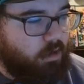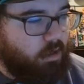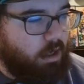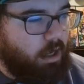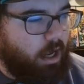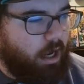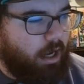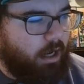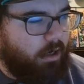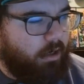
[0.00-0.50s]

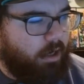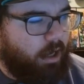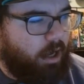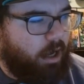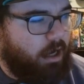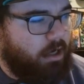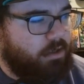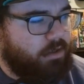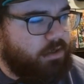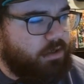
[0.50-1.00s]

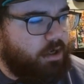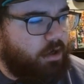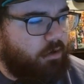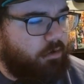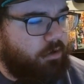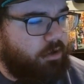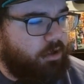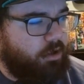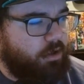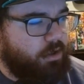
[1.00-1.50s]
And so
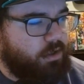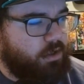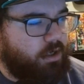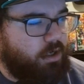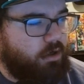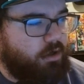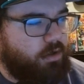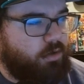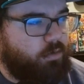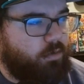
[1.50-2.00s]

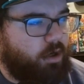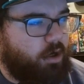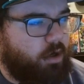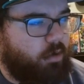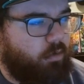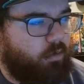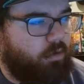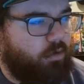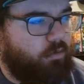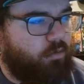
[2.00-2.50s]
here's
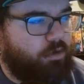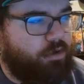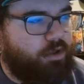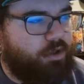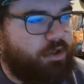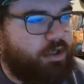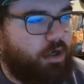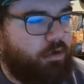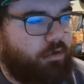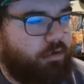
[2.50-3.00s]
where we'll
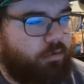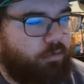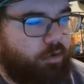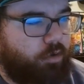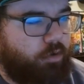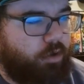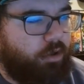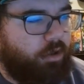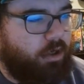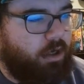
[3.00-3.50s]
just go
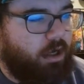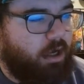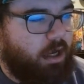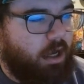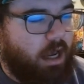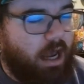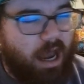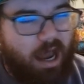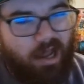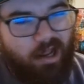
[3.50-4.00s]
through. And
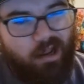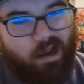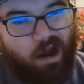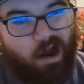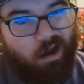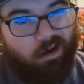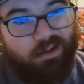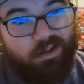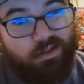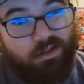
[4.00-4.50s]
I
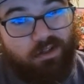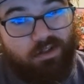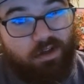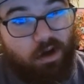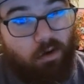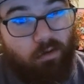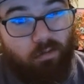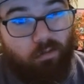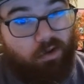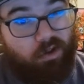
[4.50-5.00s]
honestly
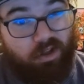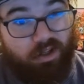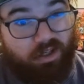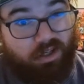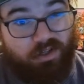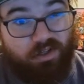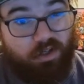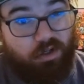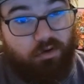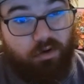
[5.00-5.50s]
don't really
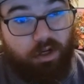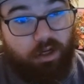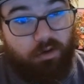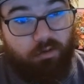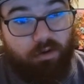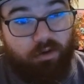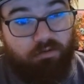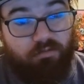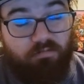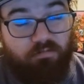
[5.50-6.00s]
disagree
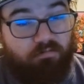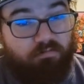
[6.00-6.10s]
with